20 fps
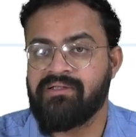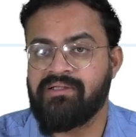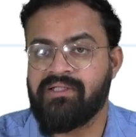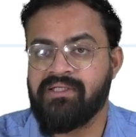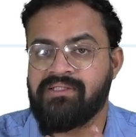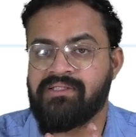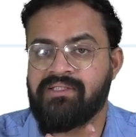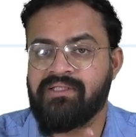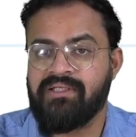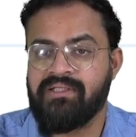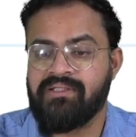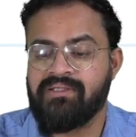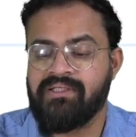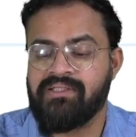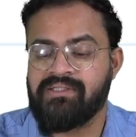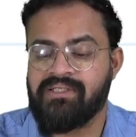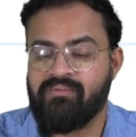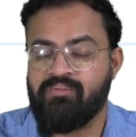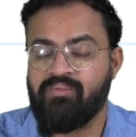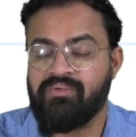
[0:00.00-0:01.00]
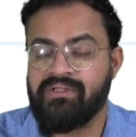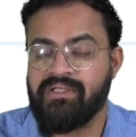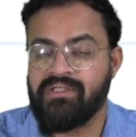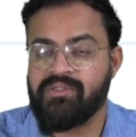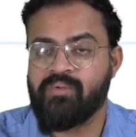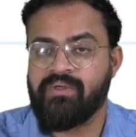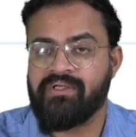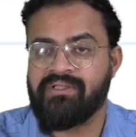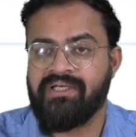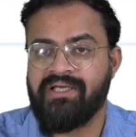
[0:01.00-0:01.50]
this
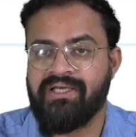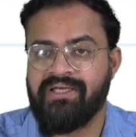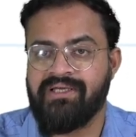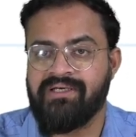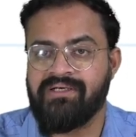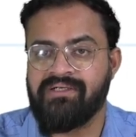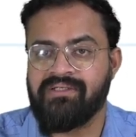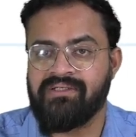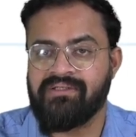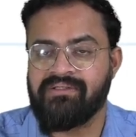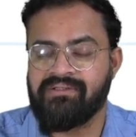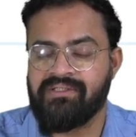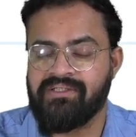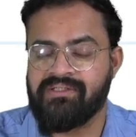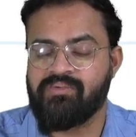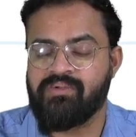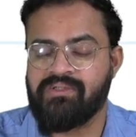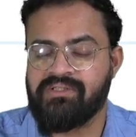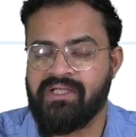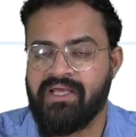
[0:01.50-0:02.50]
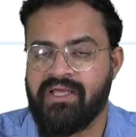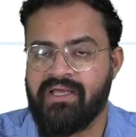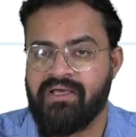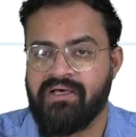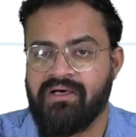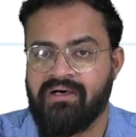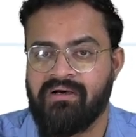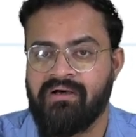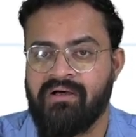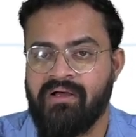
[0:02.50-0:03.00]
was the
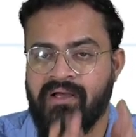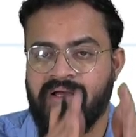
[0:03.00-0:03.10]
year